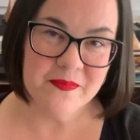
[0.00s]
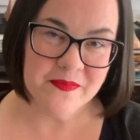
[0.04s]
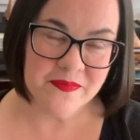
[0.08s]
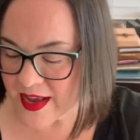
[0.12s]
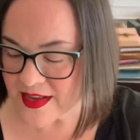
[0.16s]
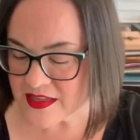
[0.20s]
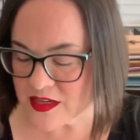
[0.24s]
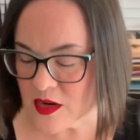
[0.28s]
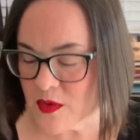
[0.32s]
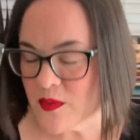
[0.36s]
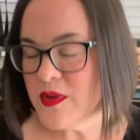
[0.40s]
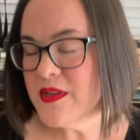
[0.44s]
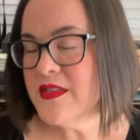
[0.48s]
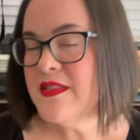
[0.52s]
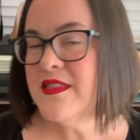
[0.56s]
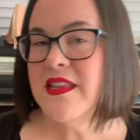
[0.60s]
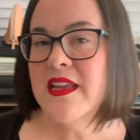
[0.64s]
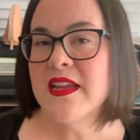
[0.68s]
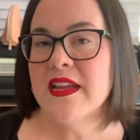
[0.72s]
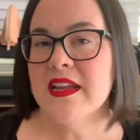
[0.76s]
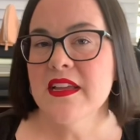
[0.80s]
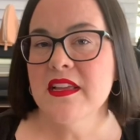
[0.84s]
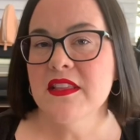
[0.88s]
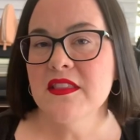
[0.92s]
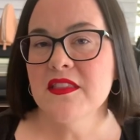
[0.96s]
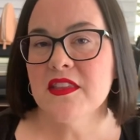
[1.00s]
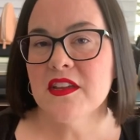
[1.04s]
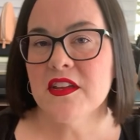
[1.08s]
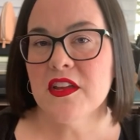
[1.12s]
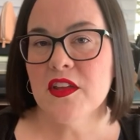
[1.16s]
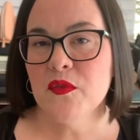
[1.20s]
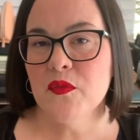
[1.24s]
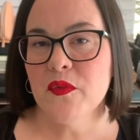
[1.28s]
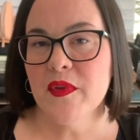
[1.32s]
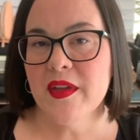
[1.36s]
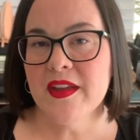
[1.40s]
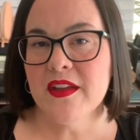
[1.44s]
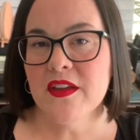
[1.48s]
As I was saying, the
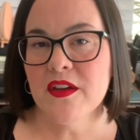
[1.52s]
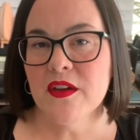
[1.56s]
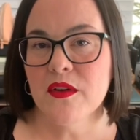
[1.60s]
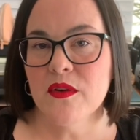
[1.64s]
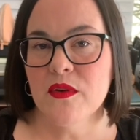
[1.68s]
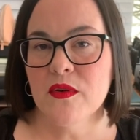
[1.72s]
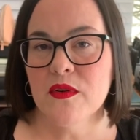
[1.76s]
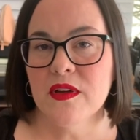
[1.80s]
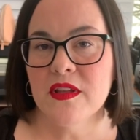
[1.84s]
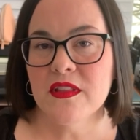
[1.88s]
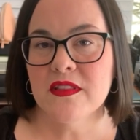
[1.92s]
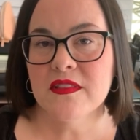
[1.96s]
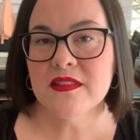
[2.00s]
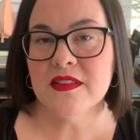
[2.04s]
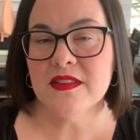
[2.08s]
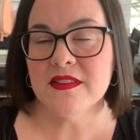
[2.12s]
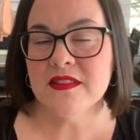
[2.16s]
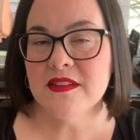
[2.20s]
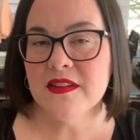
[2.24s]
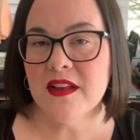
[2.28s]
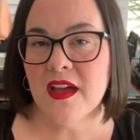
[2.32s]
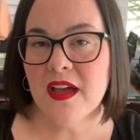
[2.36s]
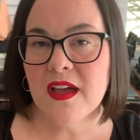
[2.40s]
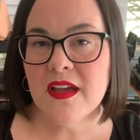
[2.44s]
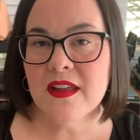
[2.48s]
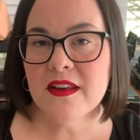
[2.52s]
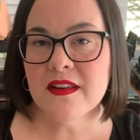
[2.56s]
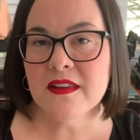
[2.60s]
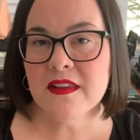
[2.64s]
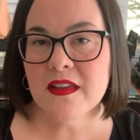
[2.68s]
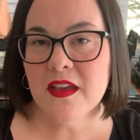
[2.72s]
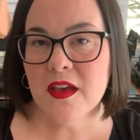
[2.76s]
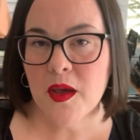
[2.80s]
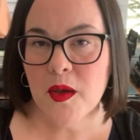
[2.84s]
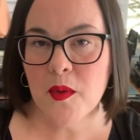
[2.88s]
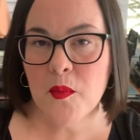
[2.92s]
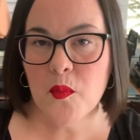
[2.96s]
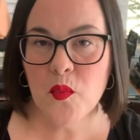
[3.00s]
Kaweco does not
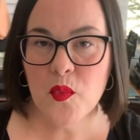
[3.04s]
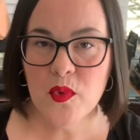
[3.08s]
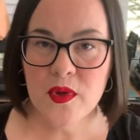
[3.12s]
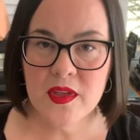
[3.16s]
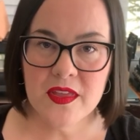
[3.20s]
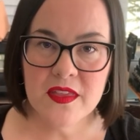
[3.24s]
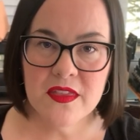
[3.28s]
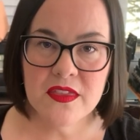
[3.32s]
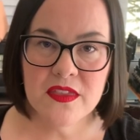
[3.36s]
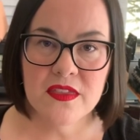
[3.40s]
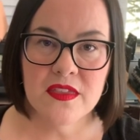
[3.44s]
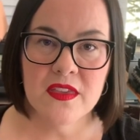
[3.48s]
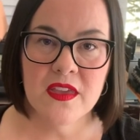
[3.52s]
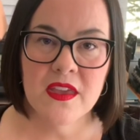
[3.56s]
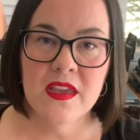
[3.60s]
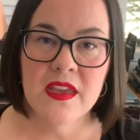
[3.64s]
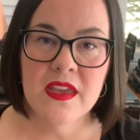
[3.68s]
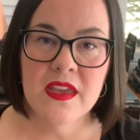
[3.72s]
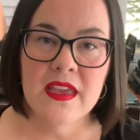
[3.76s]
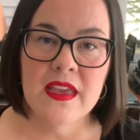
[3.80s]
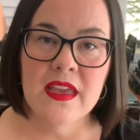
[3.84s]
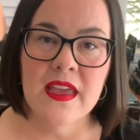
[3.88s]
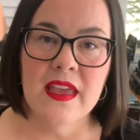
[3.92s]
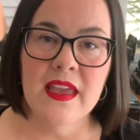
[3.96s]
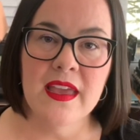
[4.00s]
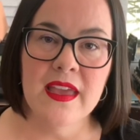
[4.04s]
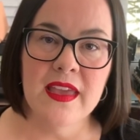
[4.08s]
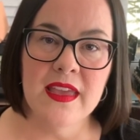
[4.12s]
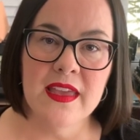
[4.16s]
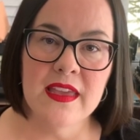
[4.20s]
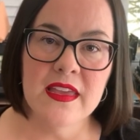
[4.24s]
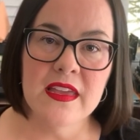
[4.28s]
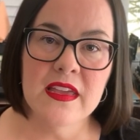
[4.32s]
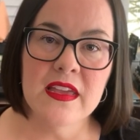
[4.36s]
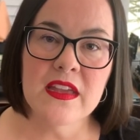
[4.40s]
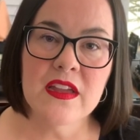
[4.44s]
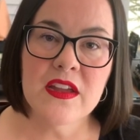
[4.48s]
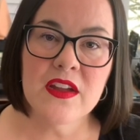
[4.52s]
come with
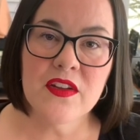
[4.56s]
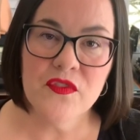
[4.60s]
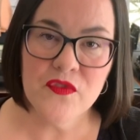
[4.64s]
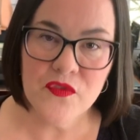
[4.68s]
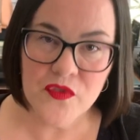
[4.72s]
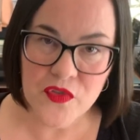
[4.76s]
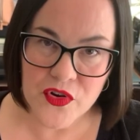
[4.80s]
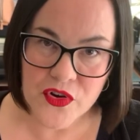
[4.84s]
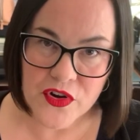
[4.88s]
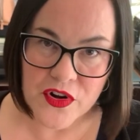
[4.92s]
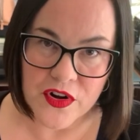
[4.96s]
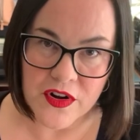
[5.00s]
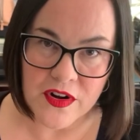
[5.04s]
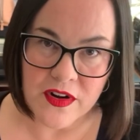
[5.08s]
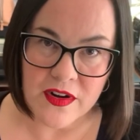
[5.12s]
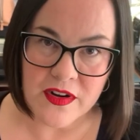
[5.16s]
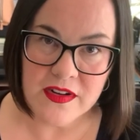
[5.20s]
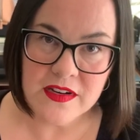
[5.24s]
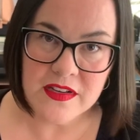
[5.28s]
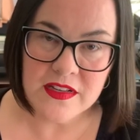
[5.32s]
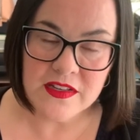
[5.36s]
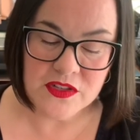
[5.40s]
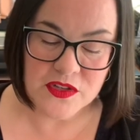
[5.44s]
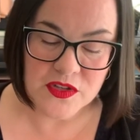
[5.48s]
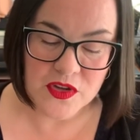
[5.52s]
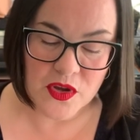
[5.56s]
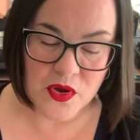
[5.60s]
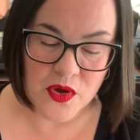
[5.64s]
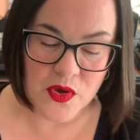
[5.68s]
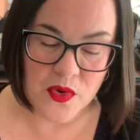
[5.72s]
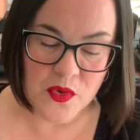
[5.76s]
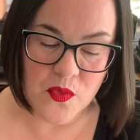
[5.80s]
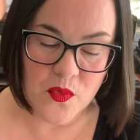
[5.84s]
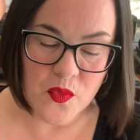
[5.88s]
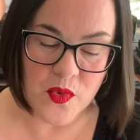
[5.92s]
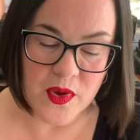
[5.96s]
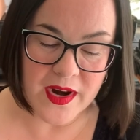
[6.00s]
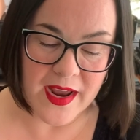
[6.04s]
a converter.
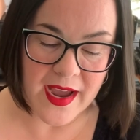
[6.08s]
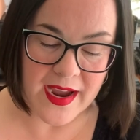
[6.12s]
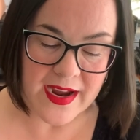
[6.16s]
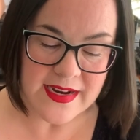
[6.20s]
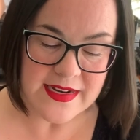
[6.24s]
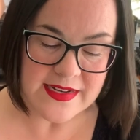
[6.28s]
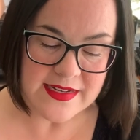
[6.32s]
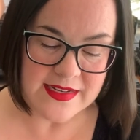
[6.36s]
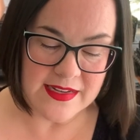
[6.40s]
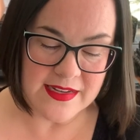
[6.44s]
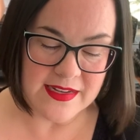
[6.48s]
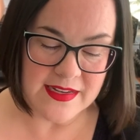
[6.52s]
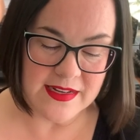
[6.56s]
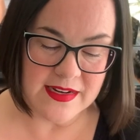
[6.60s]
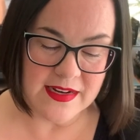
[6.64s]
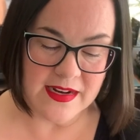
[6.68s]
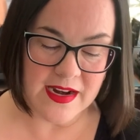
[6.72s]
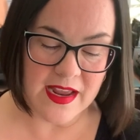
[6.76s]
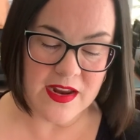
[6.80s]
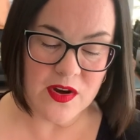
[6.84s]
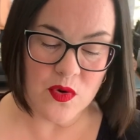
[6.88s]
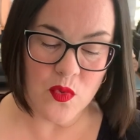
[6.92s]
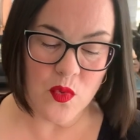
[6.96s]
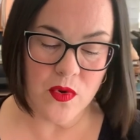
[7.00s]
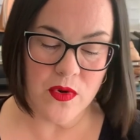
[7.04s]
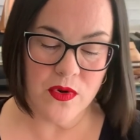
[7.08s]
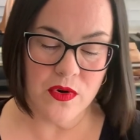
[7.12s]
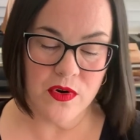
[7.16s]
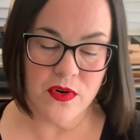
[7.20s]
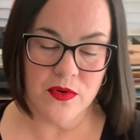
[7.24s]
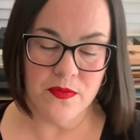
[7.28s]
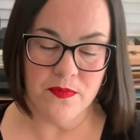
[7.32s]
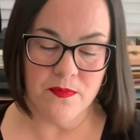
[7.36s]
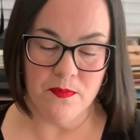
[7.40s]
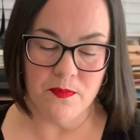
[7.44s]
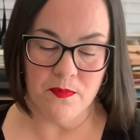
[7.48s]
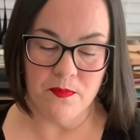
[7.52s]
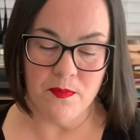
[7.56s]
So what I did, and I
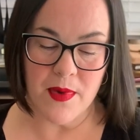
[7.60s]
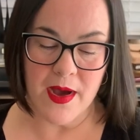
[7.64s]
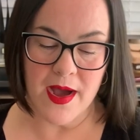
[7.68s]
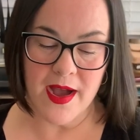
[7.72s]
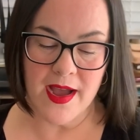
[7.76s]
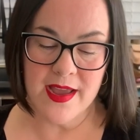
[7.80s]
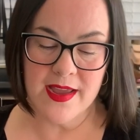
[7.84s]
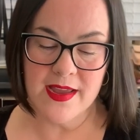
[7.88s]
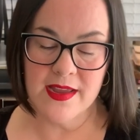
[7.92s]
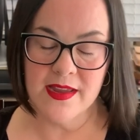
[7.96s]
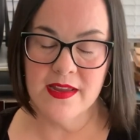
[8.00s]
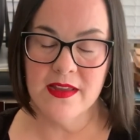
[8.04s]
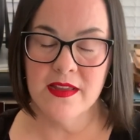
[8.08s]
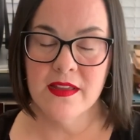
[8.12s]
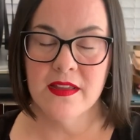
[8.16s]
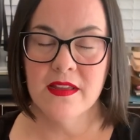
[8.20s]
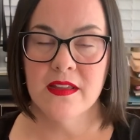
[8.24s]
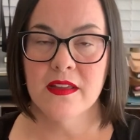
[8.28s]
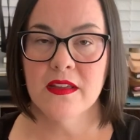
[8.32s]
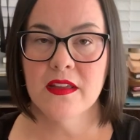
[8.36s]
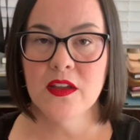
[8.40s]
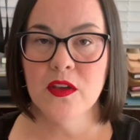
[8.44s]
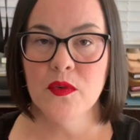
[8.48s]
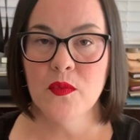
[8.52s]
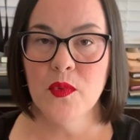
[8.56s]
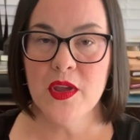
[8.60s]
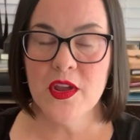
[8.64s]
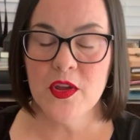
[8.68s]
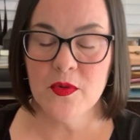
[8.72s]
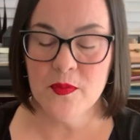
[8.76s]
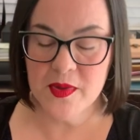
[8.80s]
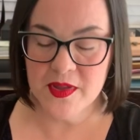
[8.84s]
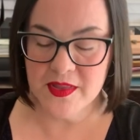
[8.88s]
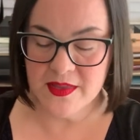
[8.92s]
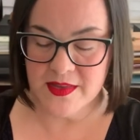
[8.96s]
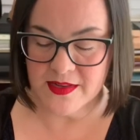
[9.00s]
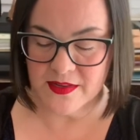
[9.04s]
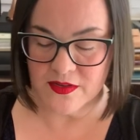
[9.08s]
ordered my Kaweco
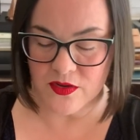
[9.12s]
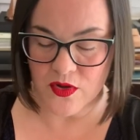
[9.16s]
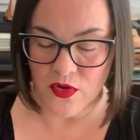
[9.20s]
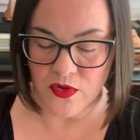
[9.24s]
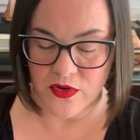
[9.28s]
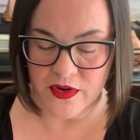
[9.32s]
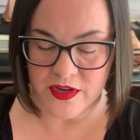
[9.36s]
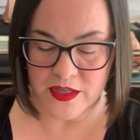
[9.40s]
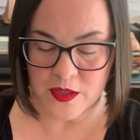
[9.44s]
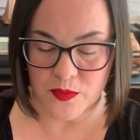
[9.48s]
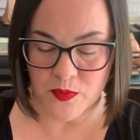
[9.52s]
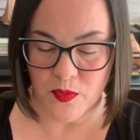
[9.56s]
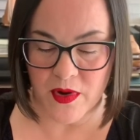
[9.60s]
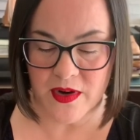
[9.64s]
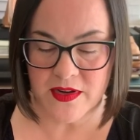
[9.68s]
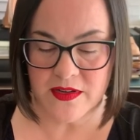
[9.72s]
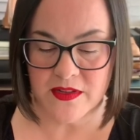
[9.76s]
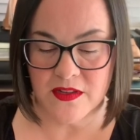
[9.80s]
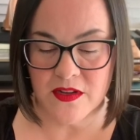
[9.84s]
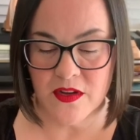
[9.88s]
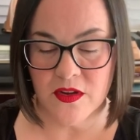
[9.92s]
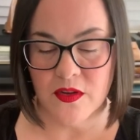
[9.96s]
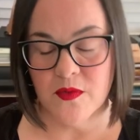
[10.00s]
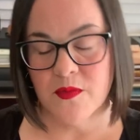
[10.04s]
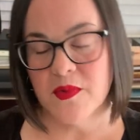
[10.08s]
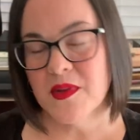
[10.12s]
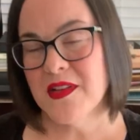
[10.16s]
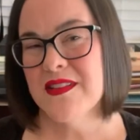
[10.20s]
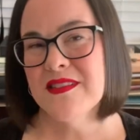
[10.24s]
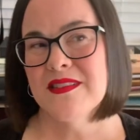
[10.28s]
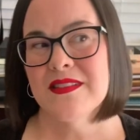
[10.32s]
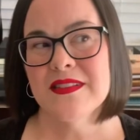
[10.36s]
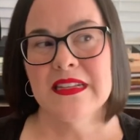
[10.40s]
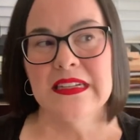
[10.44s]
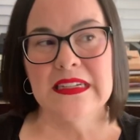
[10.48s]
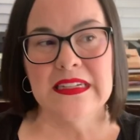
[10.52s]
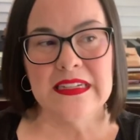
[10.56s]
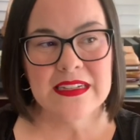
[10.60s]
pen, this Golden Espresso,
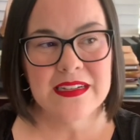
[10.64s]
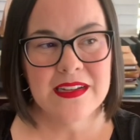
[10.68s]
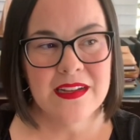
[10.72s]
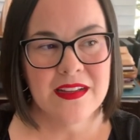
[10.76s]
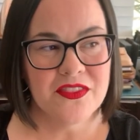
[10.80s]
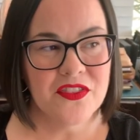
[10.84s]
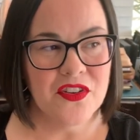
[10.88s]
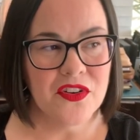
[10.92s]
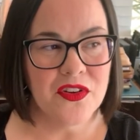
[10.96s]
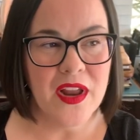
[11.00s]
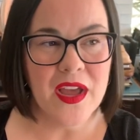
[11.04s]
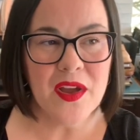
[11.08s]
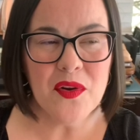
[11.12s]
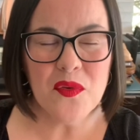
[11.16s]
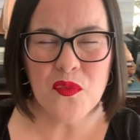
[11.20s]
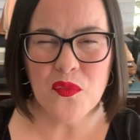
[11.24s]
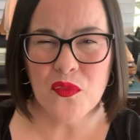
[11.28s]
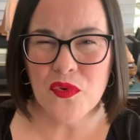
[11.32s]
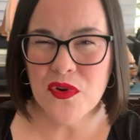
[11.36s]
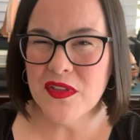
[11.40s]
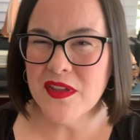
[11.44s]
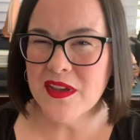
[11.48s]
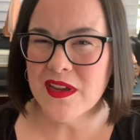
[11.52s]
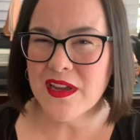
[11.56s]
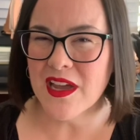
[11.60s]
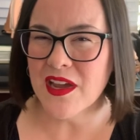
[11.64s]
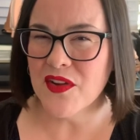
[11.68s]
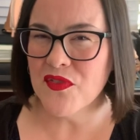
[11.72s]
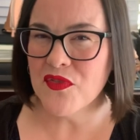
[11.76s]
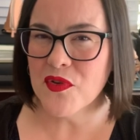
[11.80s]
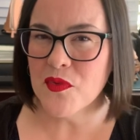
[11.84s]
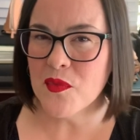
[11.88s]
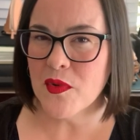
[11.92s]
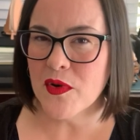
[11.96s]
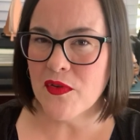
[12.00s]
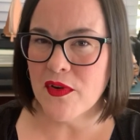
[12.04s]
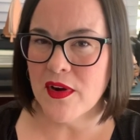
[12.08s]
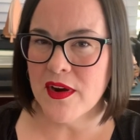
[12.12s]
because they're not really
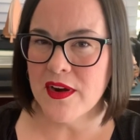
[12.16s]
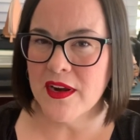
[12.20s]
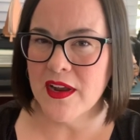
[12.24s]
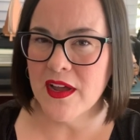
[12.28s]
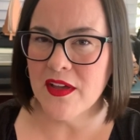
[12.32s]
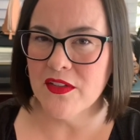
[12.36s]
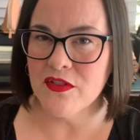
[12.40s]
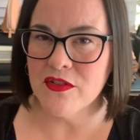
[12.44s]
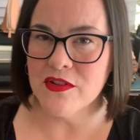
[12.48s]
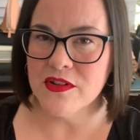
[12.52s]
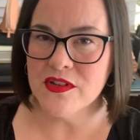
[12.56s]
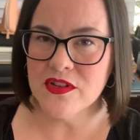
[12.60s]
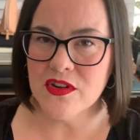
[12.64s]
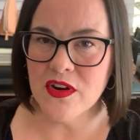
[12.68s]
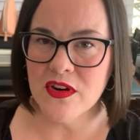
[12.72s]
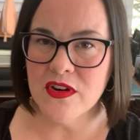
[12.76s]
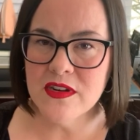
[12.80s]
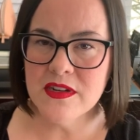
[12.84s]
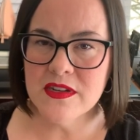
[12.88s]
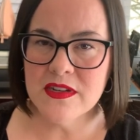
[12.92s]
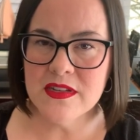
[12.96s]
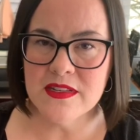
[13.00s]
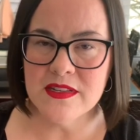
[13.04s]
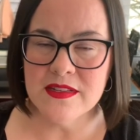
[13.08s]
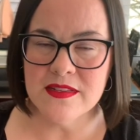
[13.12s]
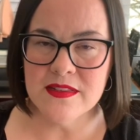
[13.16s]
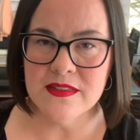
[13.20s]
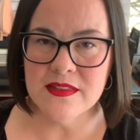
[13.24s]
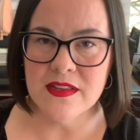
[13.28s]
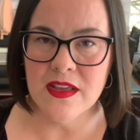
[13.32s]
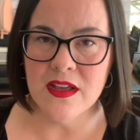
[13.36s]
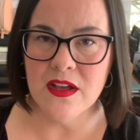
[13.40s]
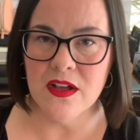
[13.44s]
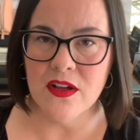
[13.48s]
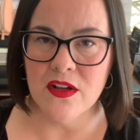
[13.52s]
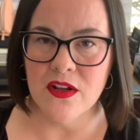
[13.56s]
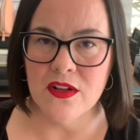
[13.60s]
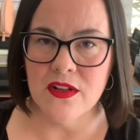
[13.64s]
everywhere right now. They're starting to
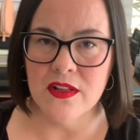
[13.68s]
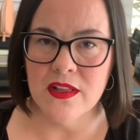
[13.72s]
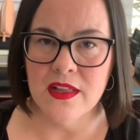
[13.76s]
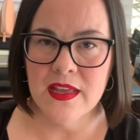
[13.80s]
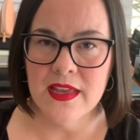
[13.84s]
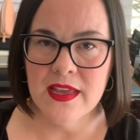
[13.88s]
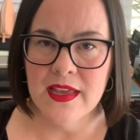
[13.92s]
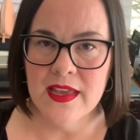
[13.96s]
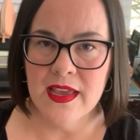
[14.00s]
sell.